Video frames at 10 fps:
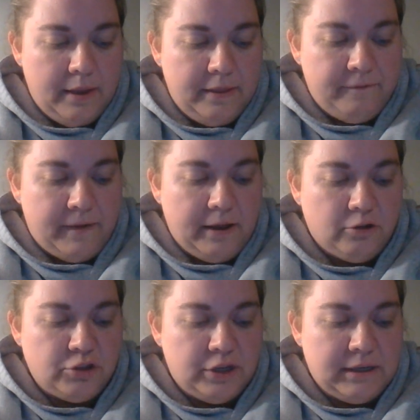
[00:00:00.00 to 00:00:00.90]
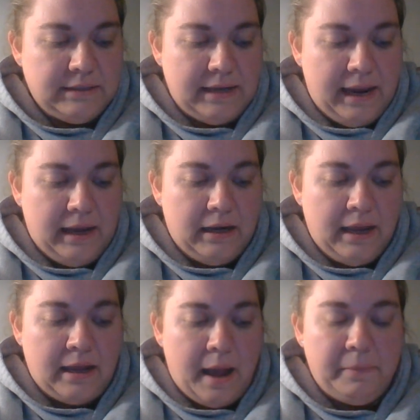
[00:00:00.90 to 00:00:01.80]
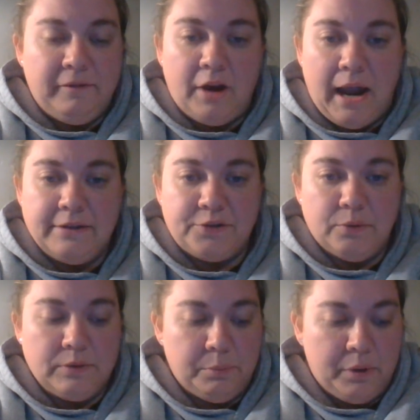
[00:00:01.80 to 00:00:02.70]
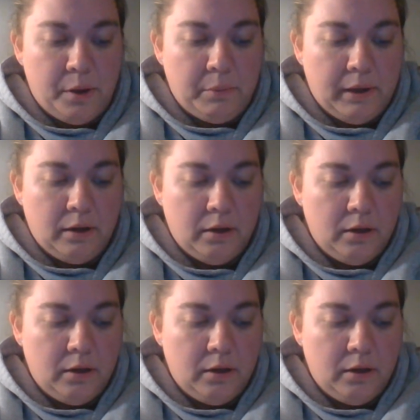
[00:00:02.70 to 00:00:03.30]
The file should contain a copy of your high school diploma